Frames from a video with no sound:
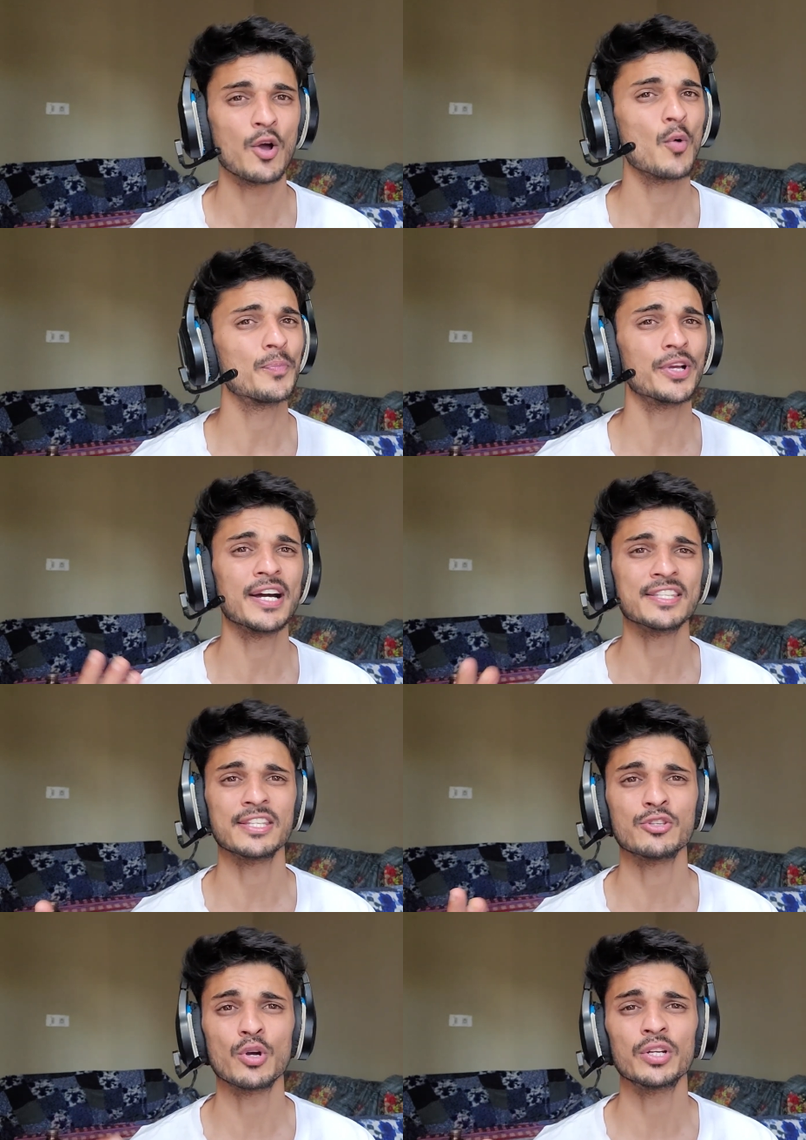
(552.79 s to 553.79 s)
I hope you guys
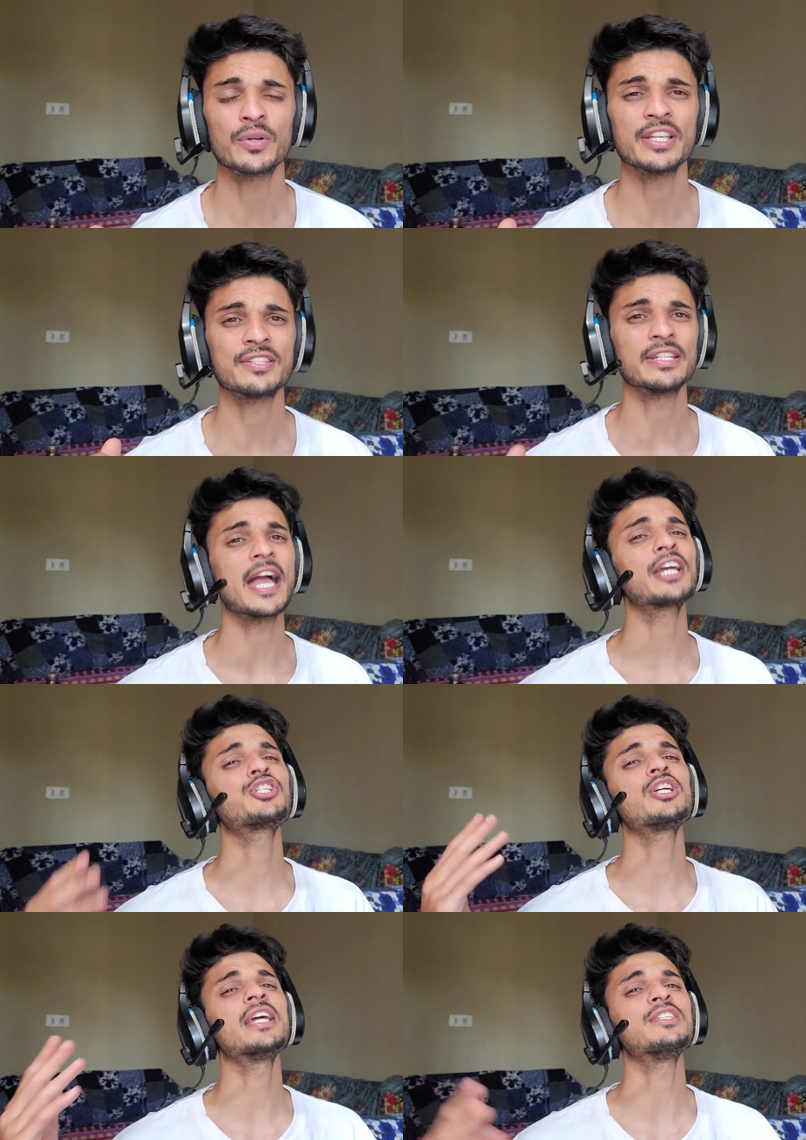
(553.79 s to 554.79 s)
enjoyed today's
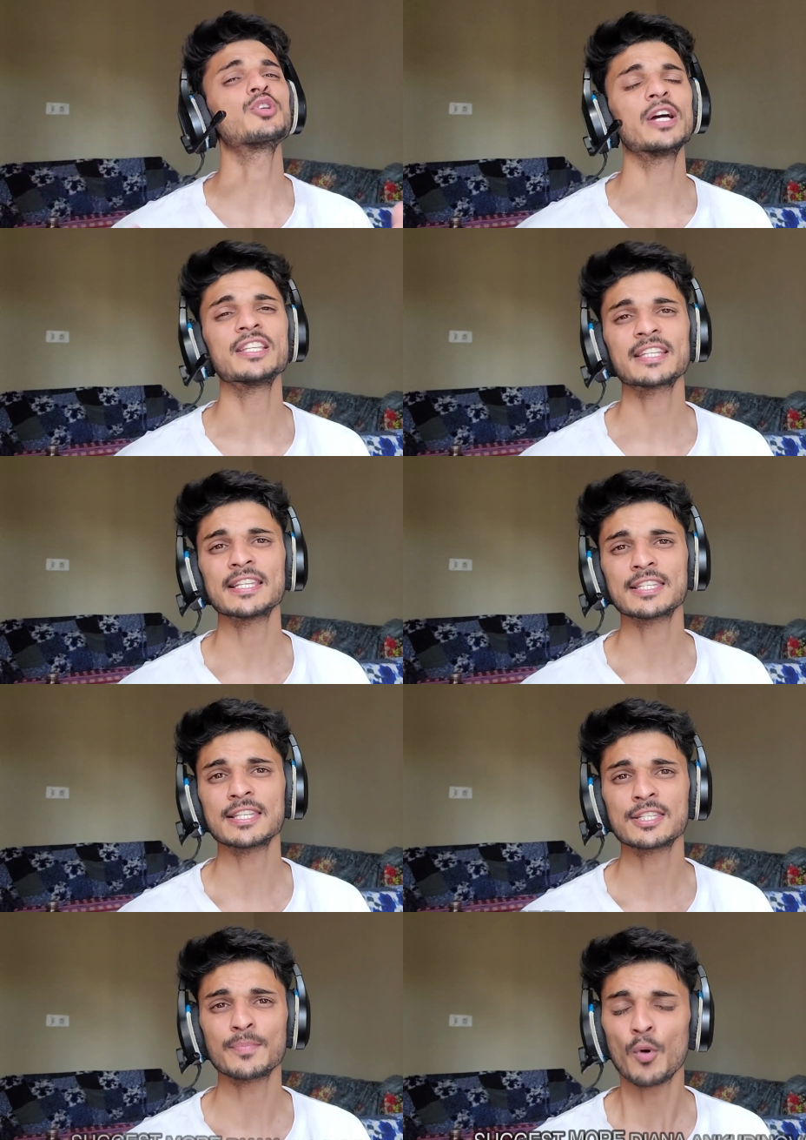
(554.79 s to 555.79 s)
reaction. As you guys can
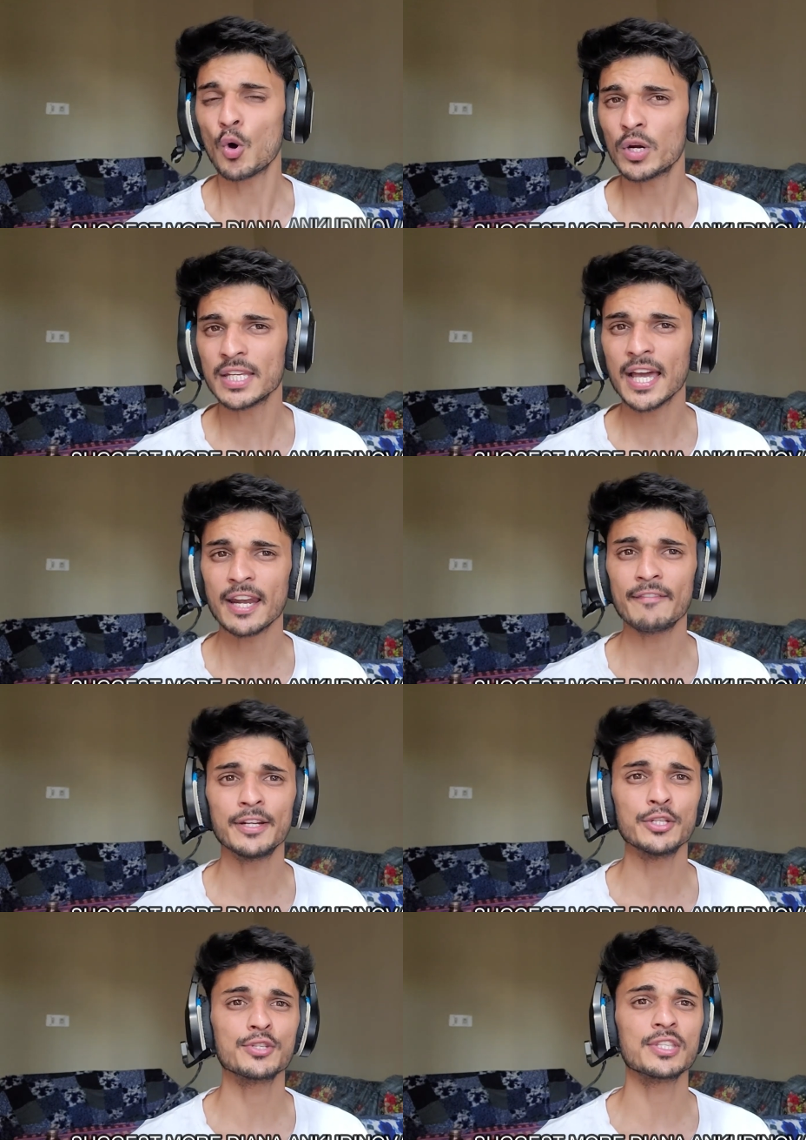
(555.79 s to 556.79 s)
see, more Diana
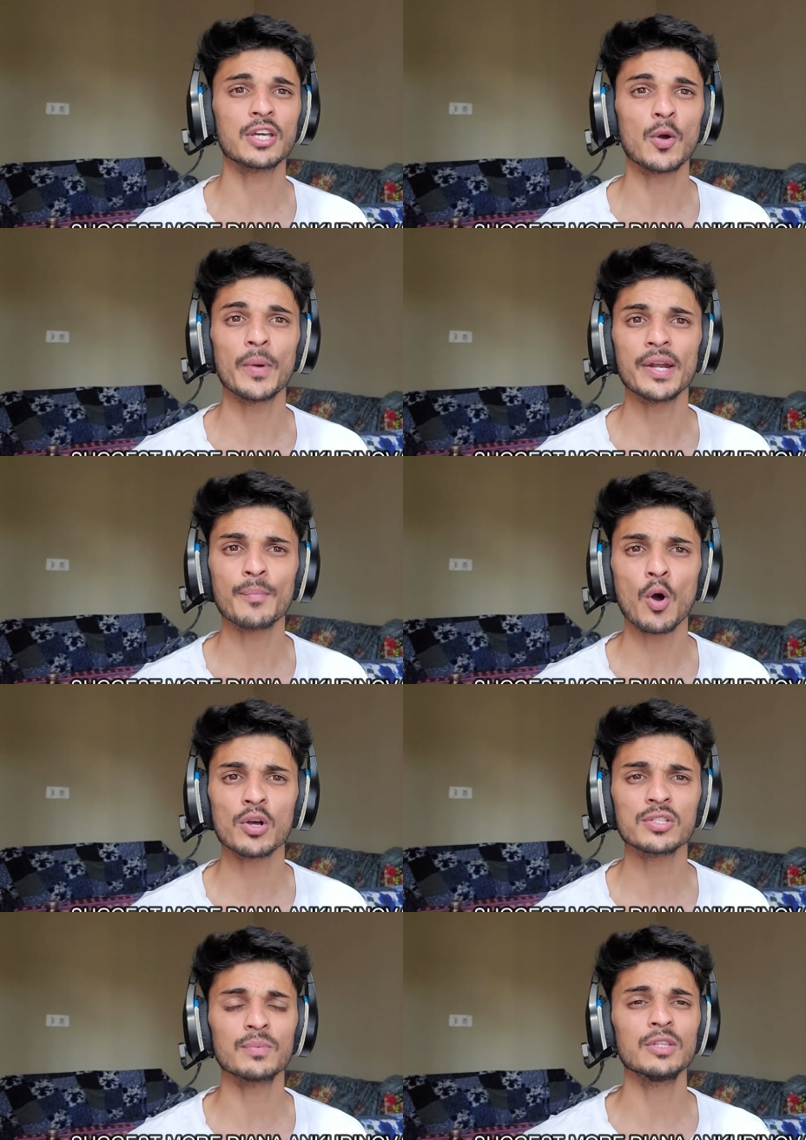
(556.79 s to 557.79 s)
videos in the comment
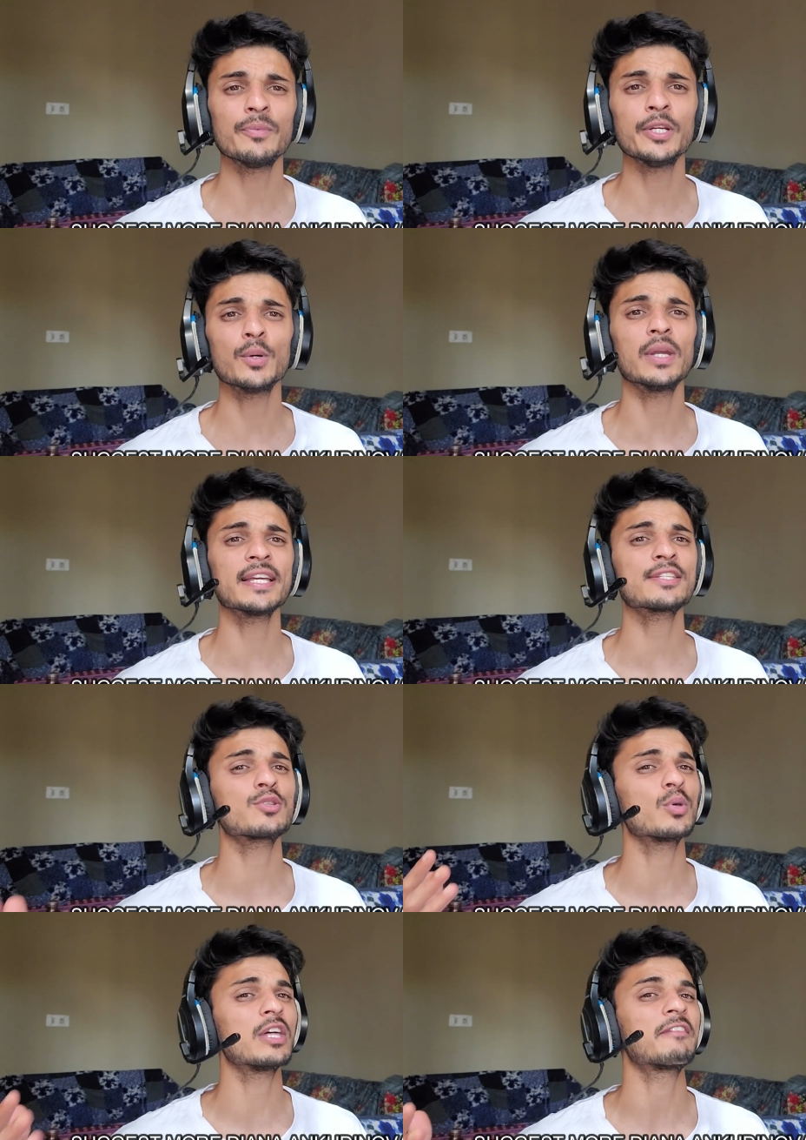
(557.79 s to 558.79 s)
box with video links,
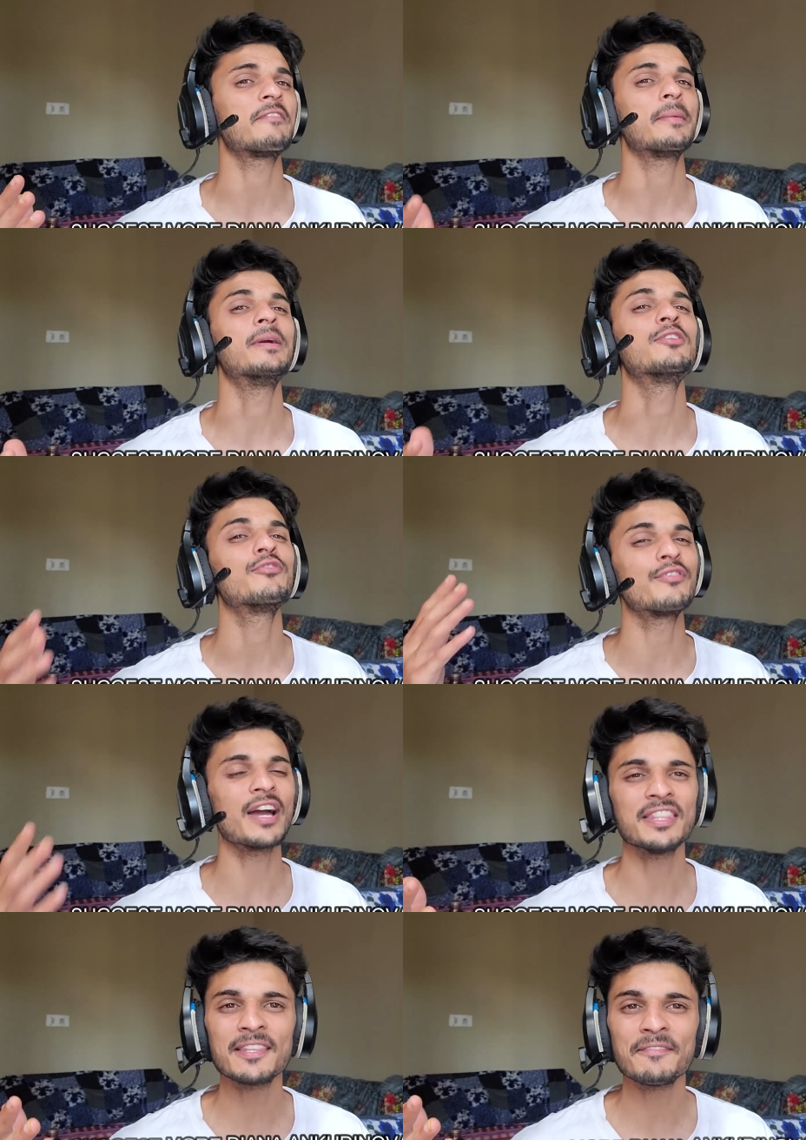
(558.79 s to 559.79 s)
so that we're able to
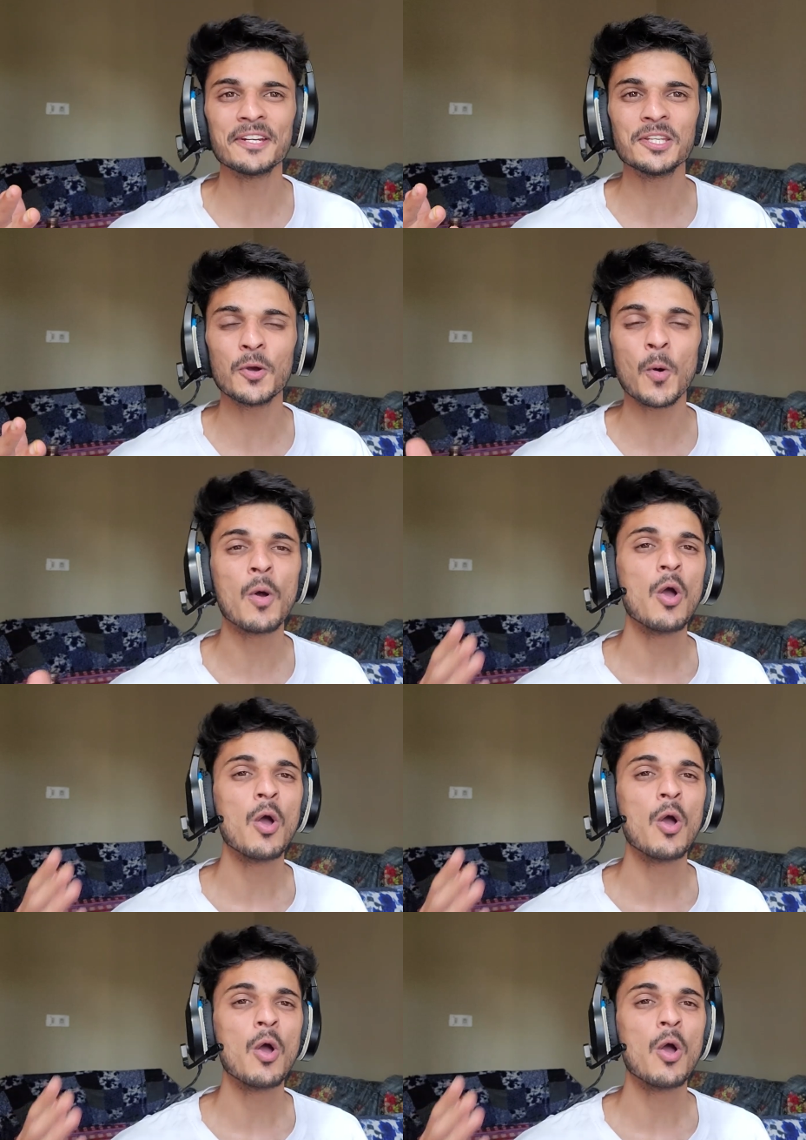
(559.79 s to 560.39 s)
find the video.